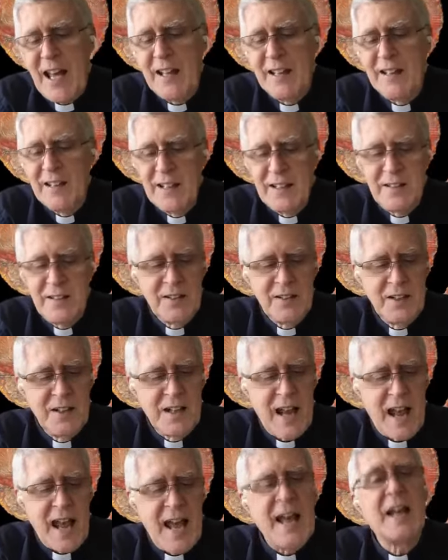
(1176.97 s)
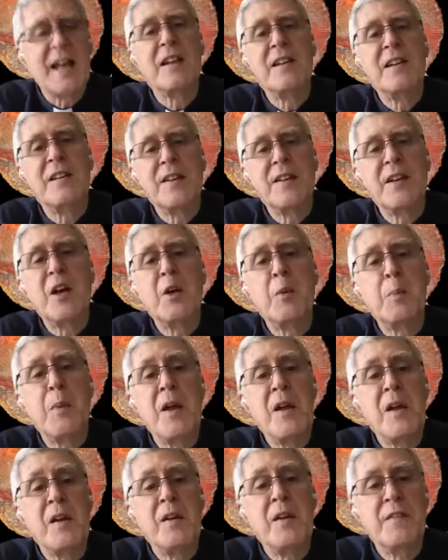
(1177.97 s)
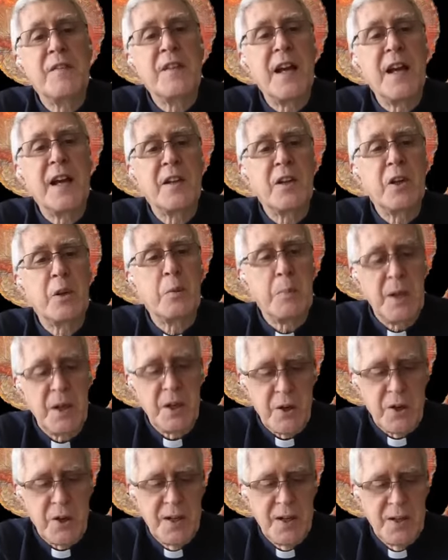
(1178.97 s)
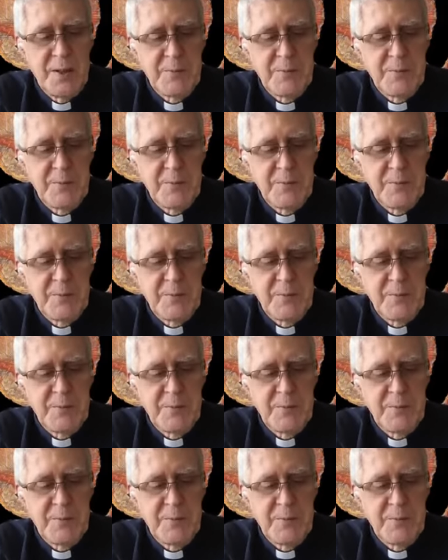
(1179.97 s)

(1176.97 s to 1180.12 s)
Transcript: and listen to Anselm of Canterbury.